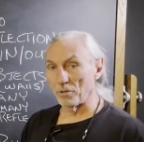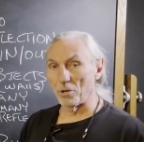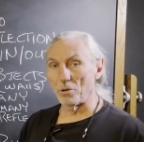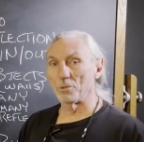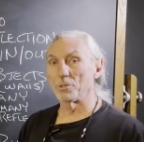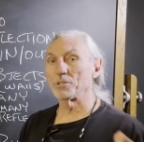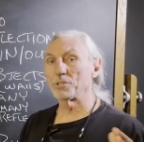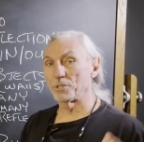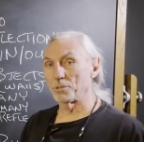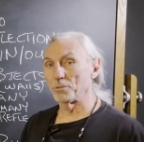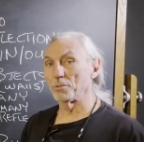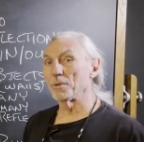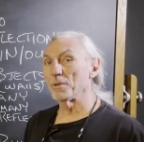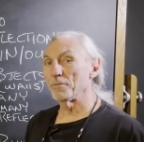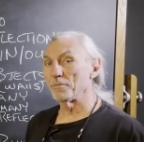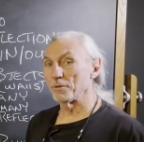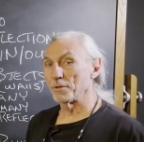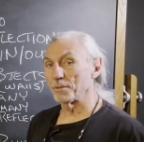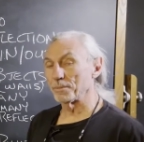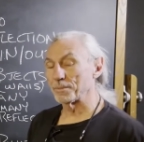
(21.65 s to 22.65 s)
lowers the
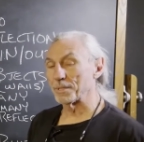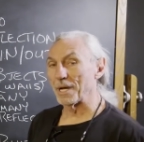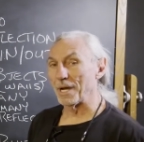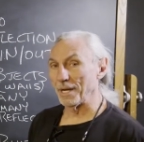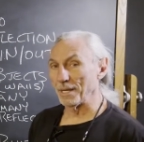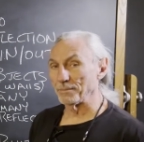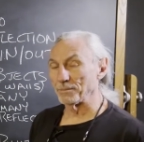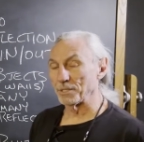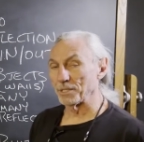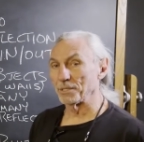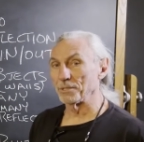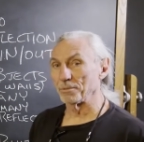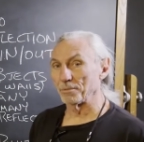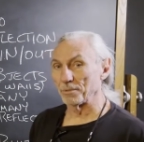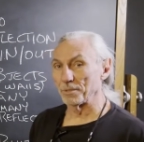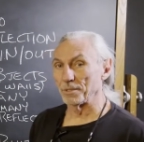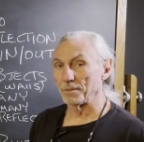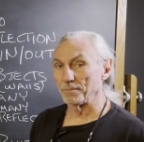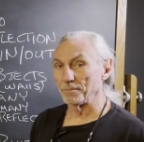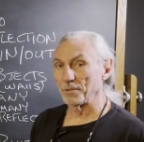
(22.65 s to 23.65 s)
reverb times in the
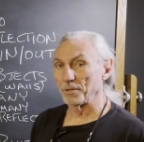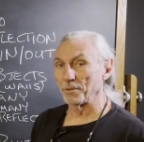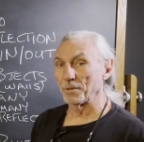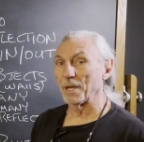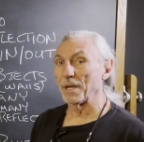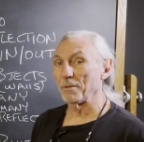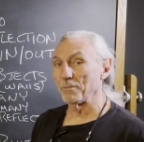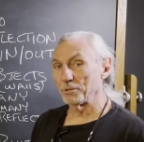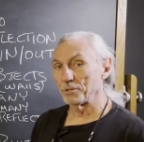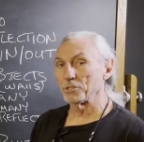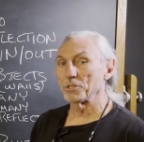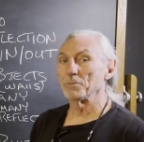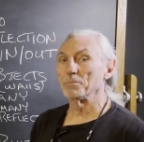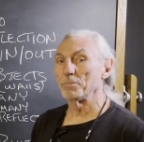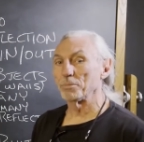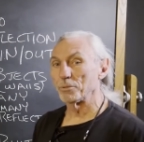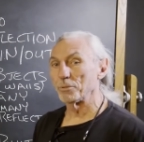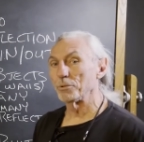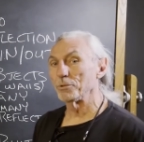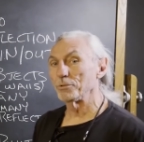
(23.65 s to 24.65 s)
room, okay, which
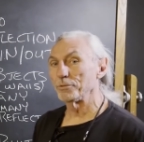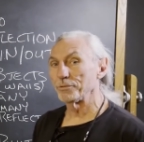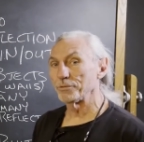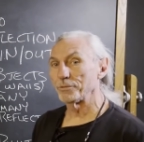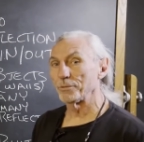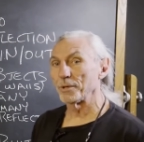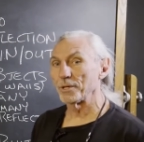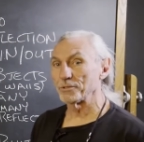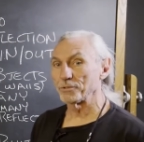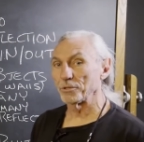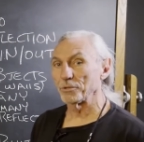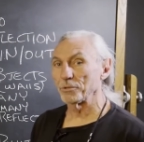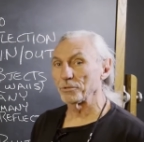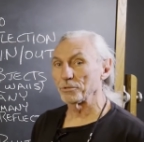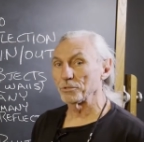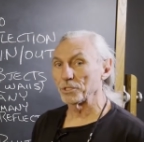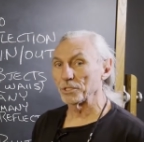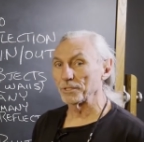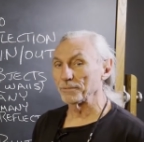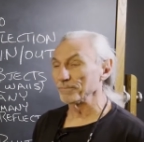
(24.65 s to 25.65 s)
improves
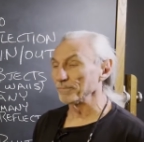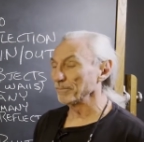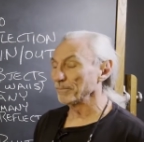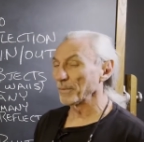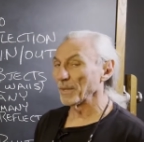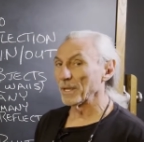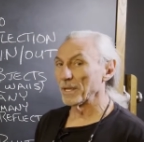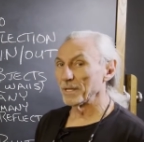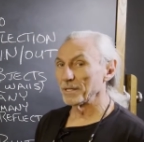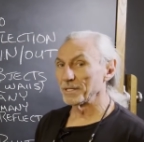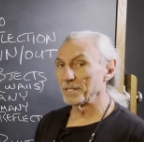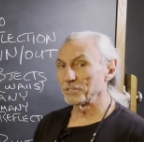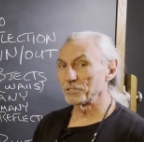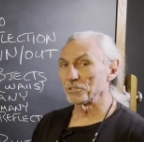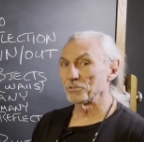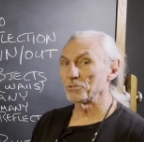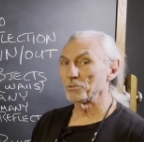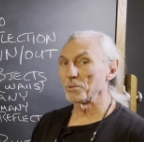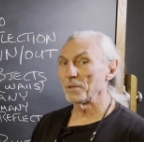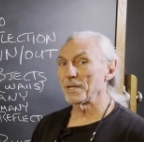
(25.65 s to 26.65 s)
resolution.
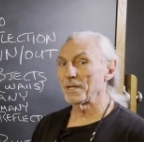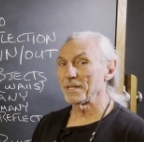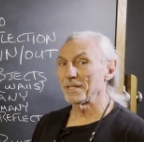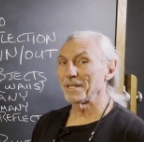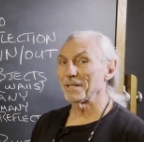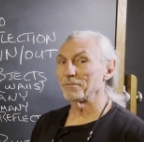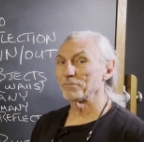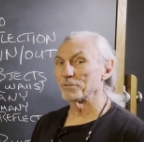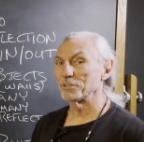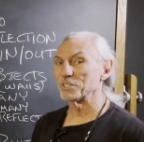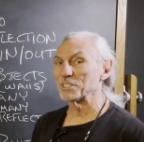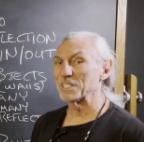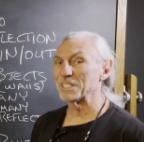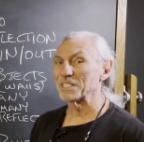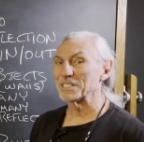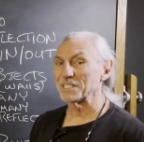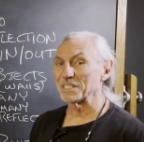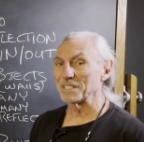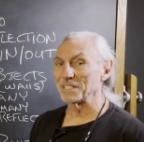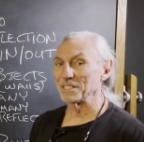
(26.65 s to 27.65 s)
Doesn't do anything for
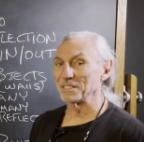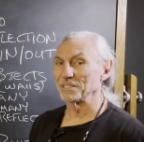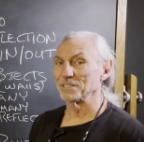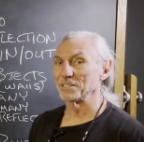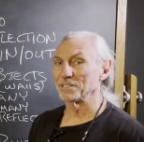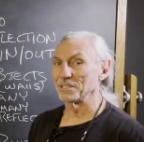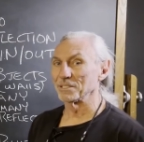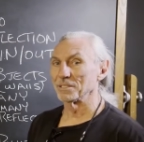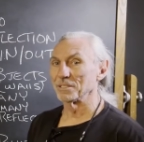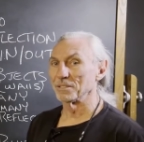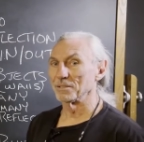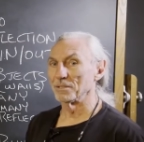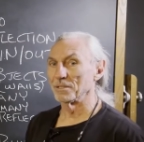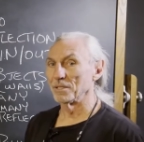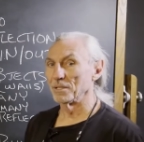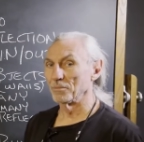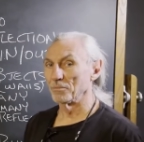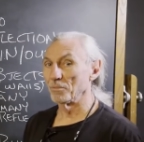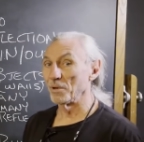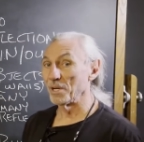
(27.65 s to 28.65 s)
distance
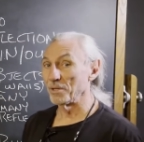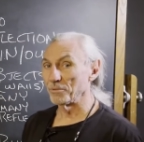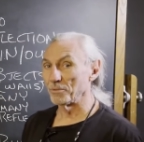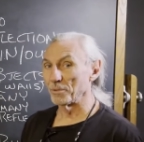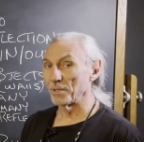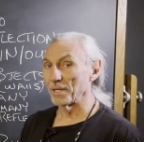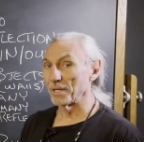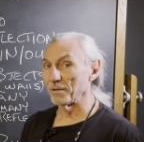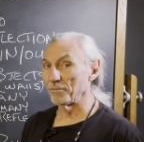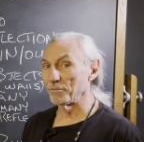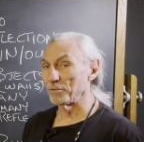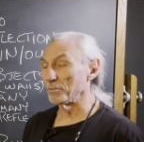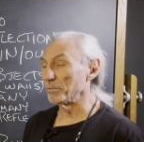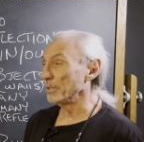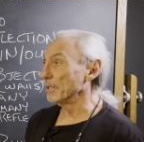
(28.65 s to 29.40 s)
rendering, if you